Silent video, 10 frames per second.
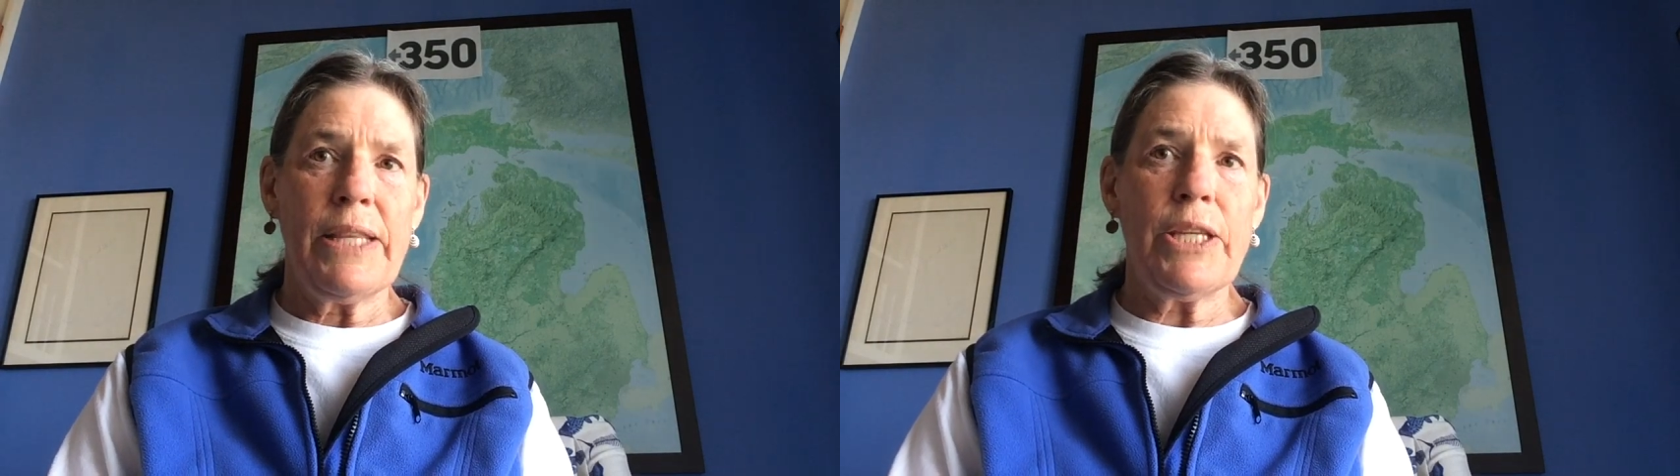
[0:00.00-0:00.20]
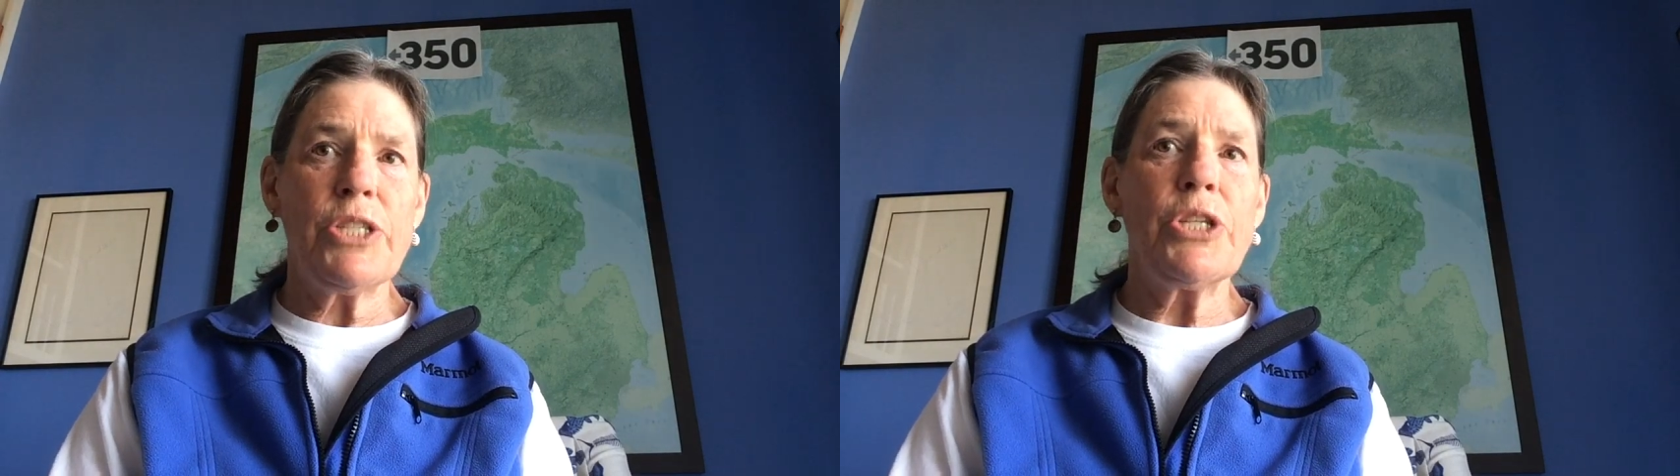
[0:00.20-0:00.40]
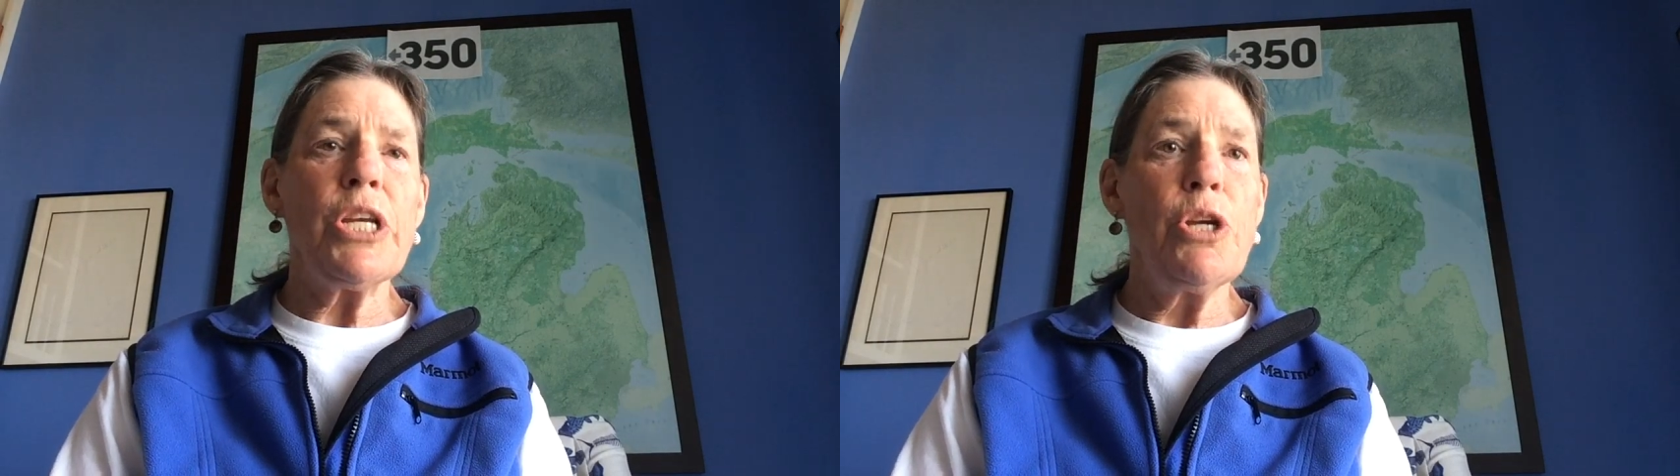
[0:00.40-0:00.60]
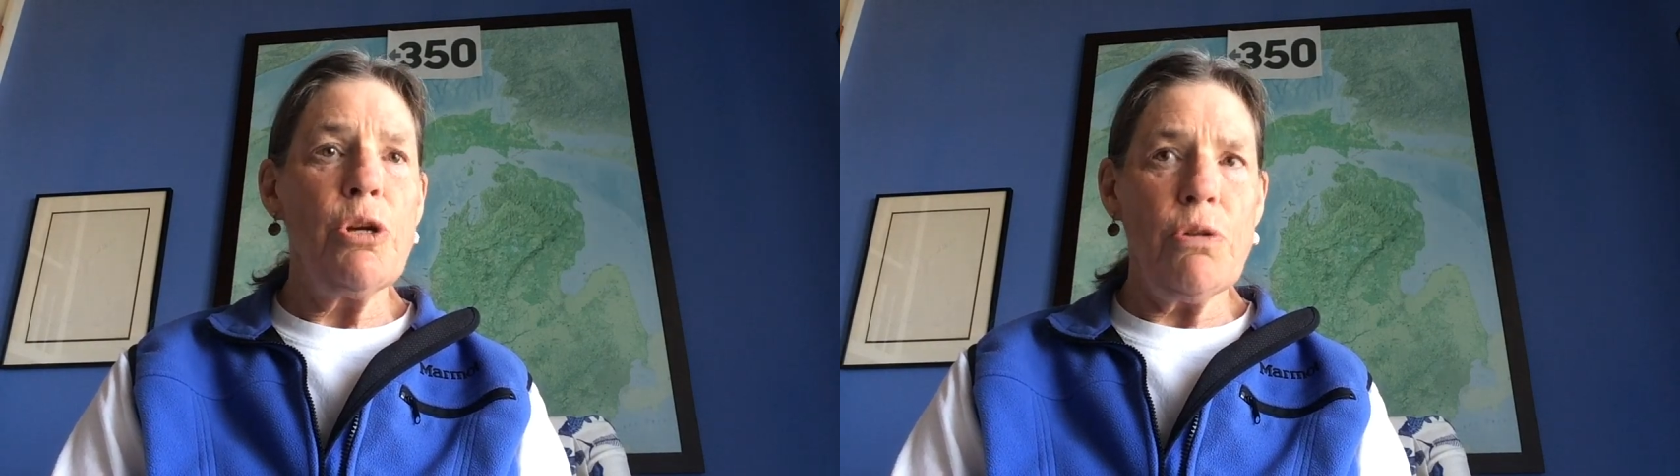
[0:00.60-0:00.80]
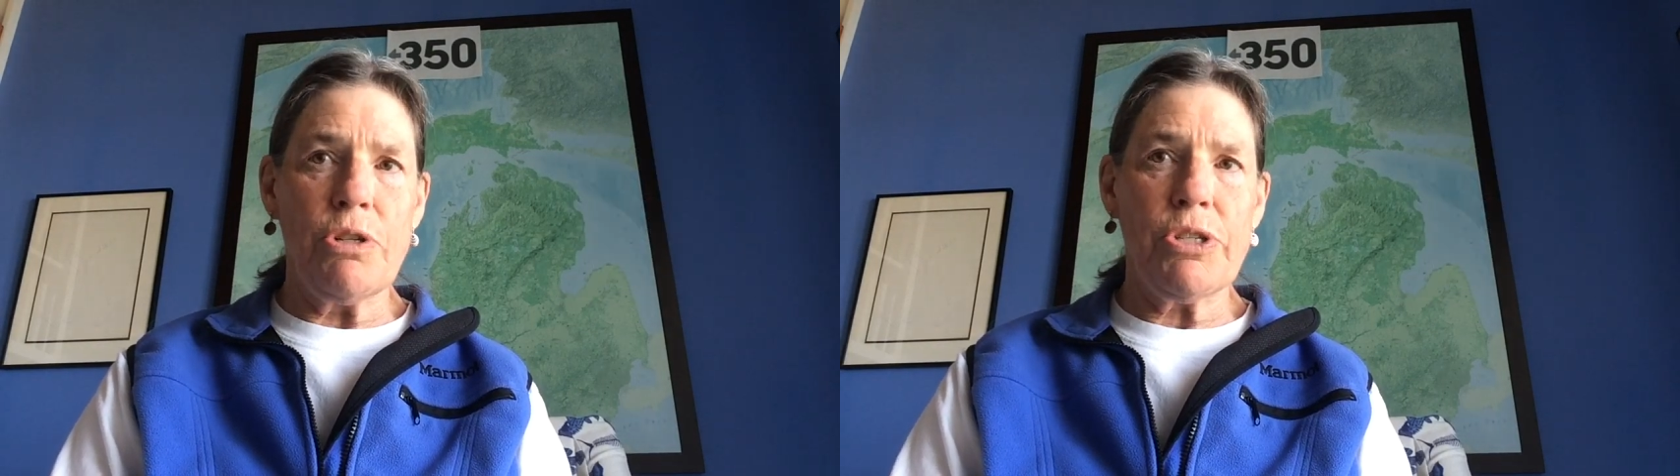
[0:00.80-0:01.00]
This
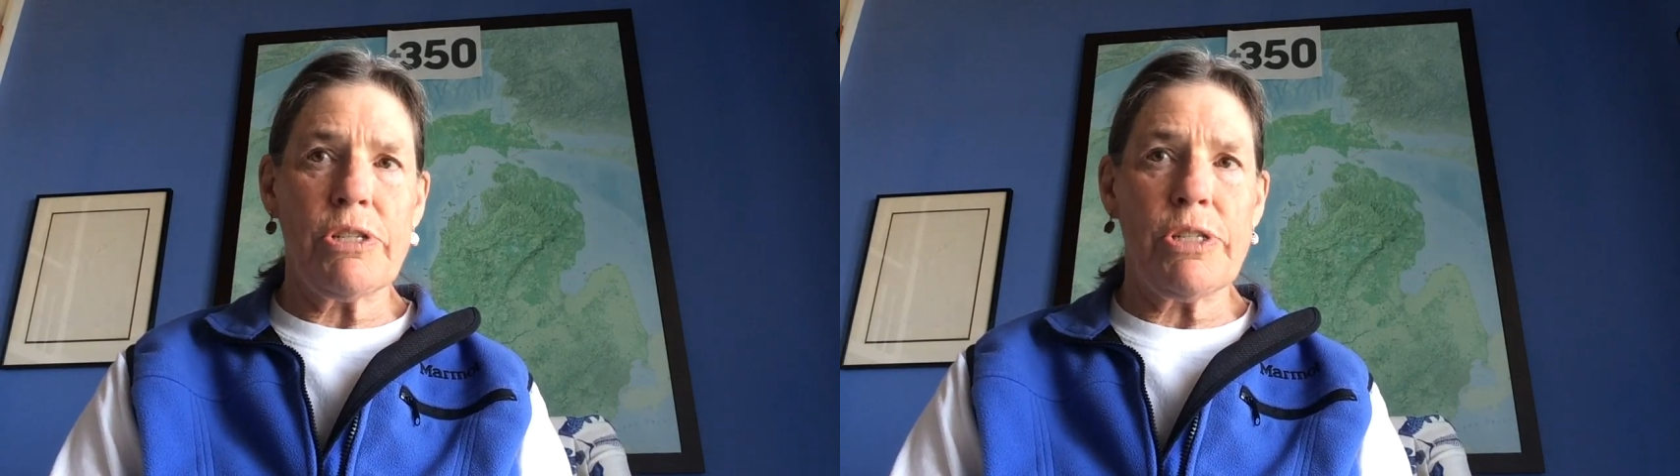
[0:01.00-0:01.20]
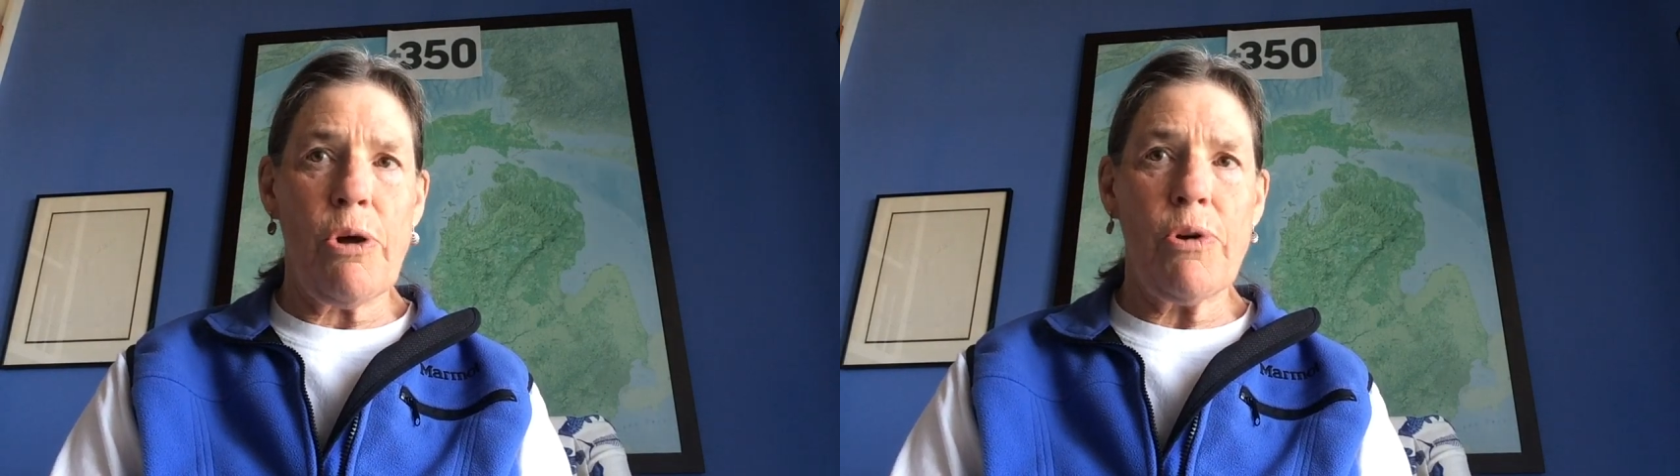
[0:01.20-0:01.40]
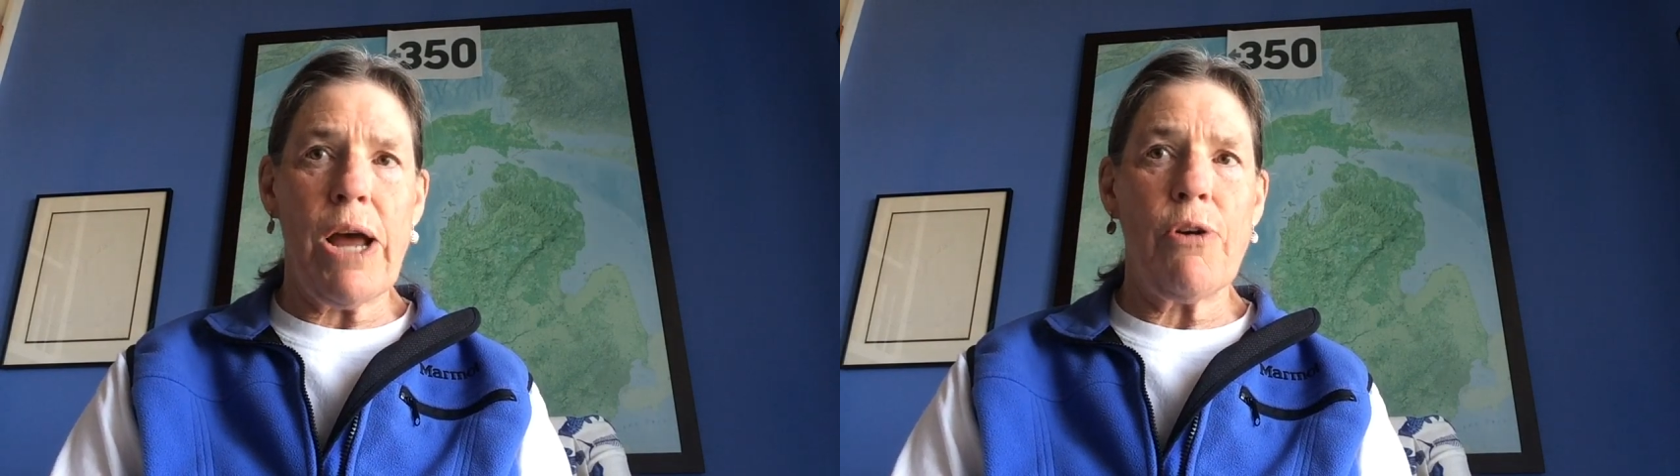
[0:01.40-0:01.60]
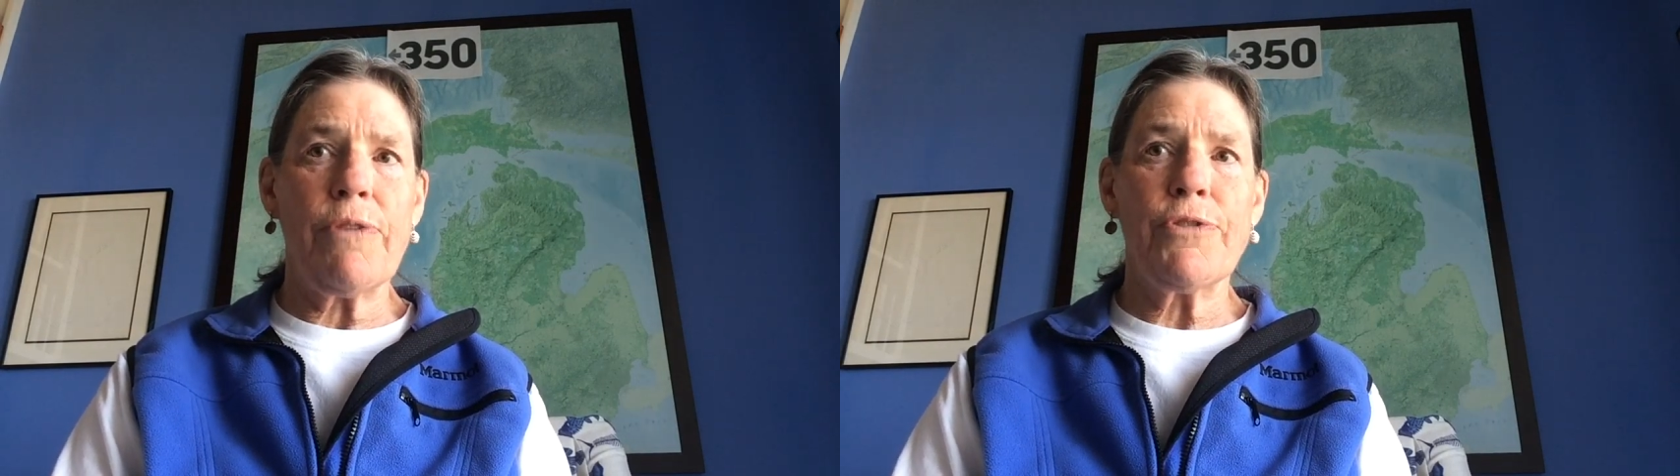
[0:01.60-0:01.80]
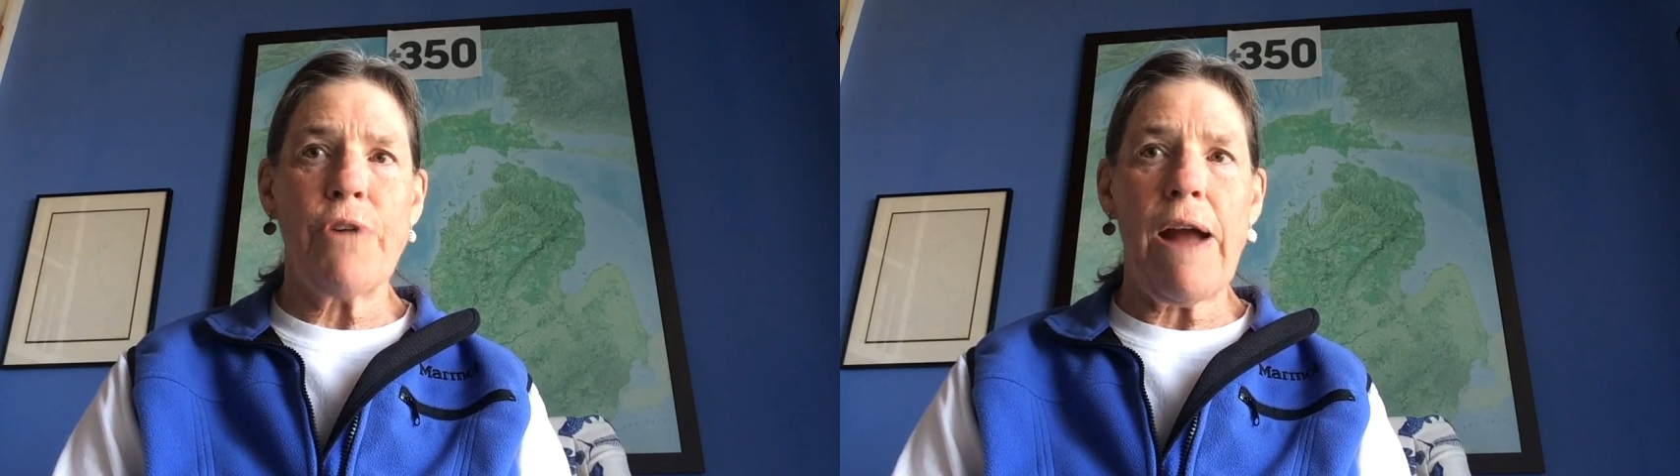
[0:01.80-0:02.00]
huge slowdown
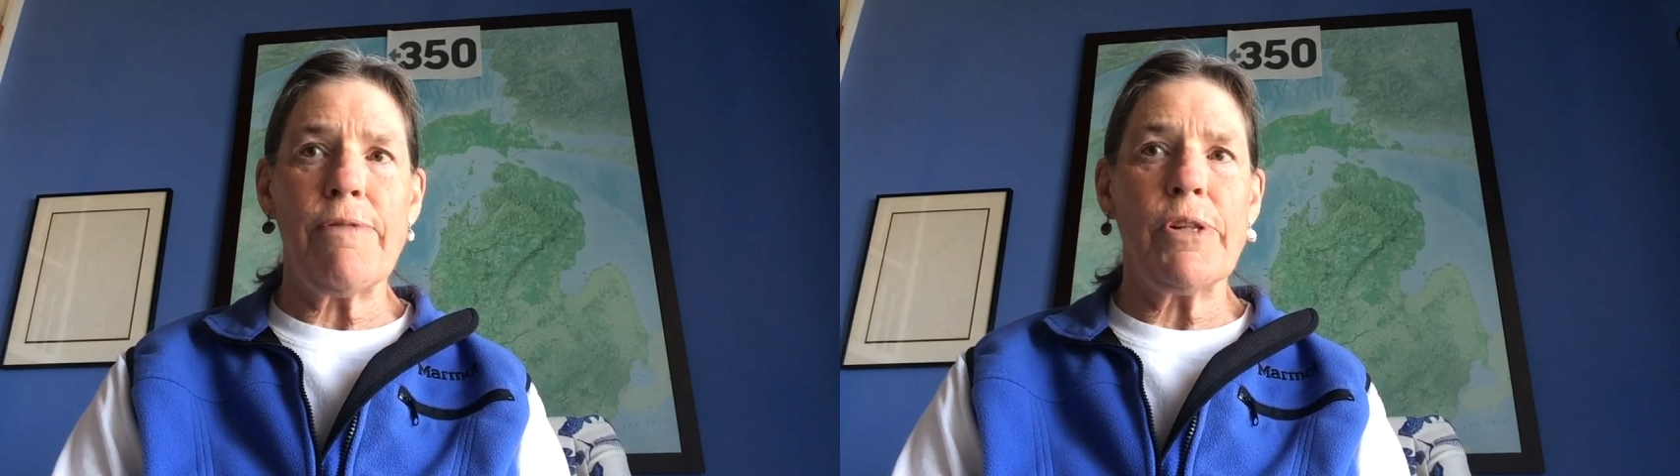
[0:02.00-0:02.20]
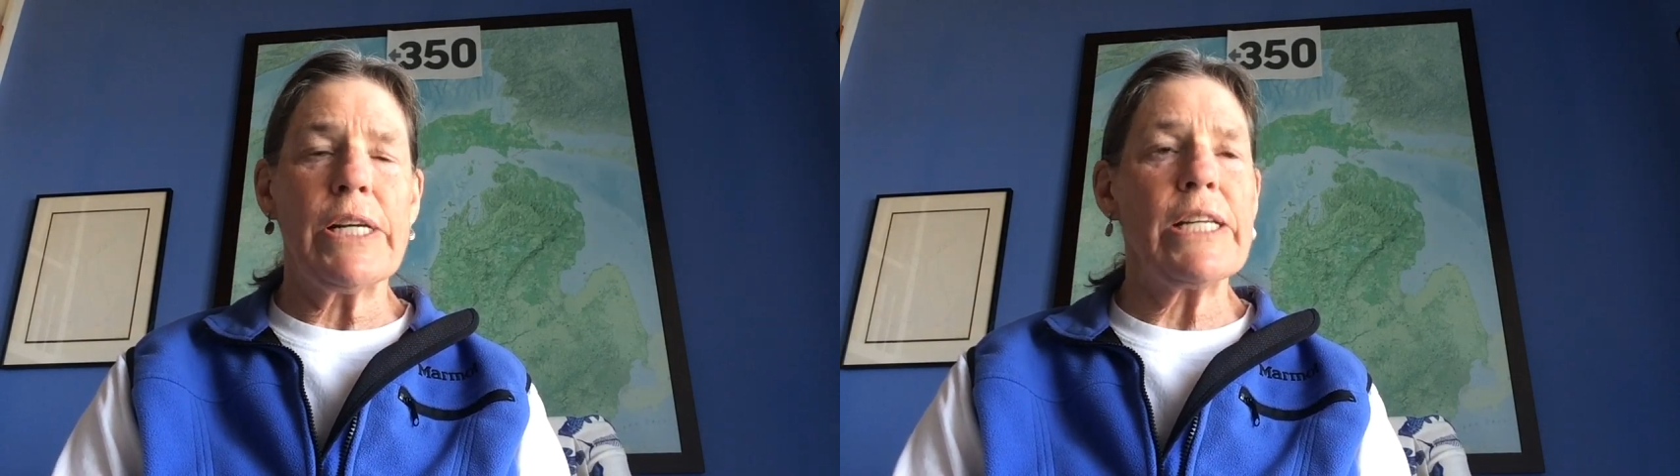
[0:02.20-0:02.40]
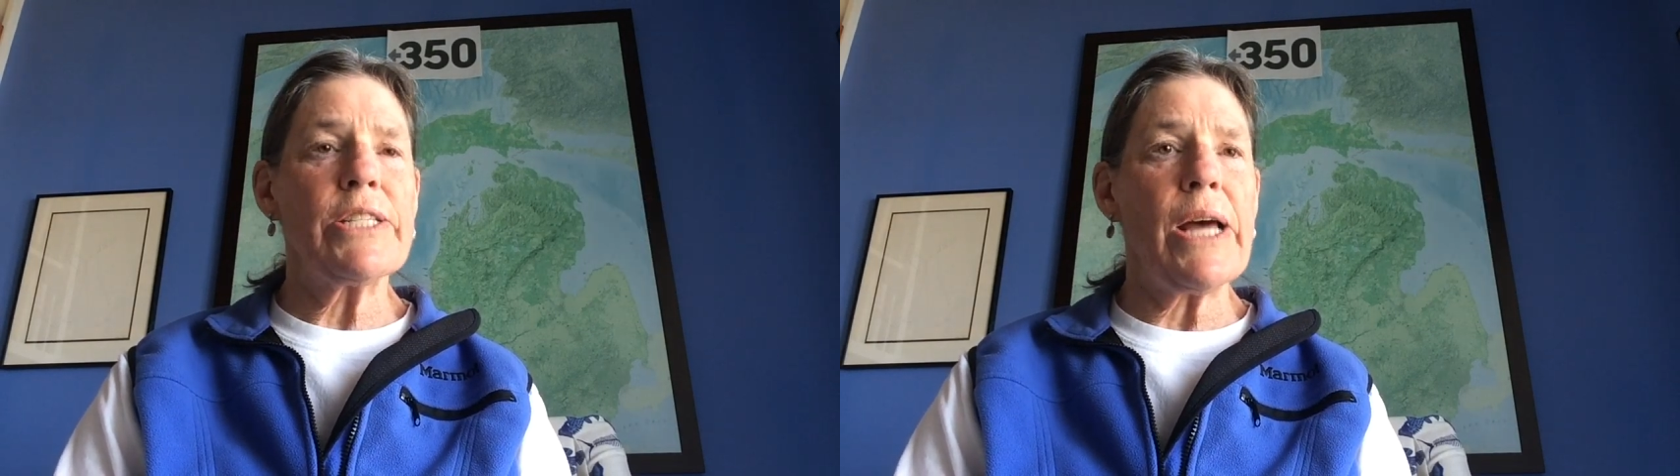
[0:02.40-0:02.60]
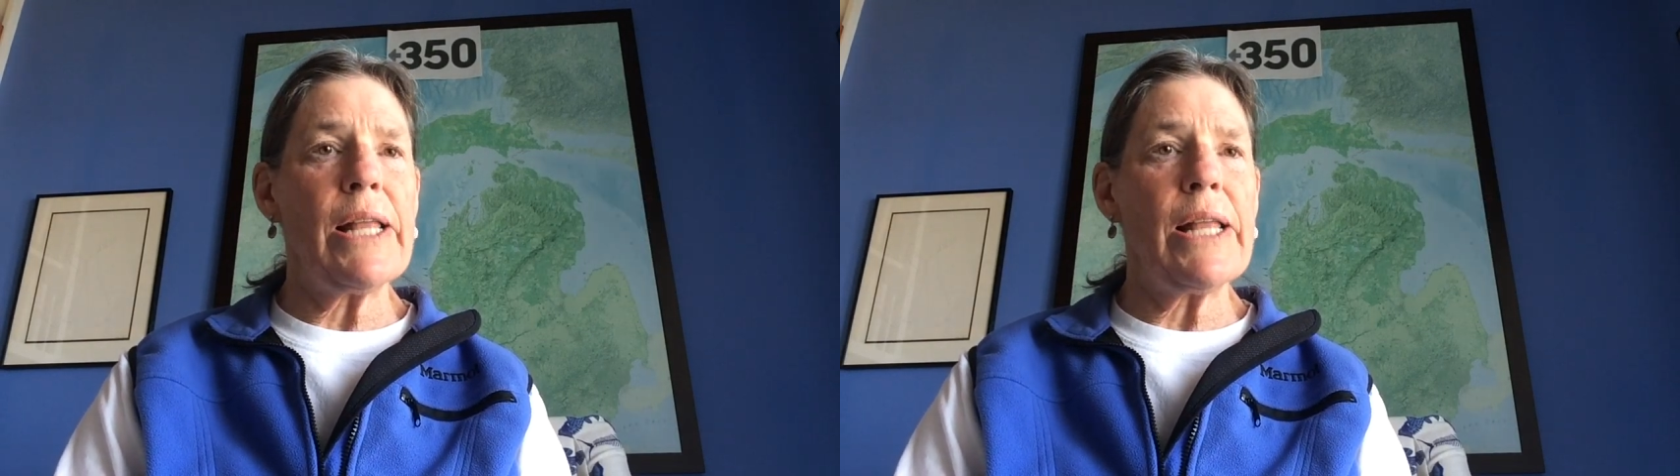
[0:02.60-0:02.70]
of travel is